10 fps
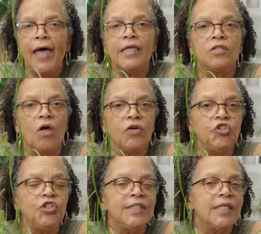as long as
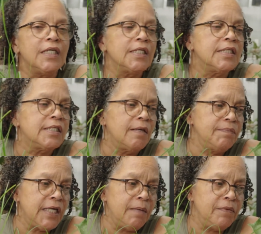she's getting
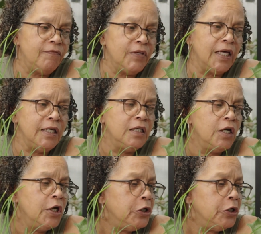some type of light.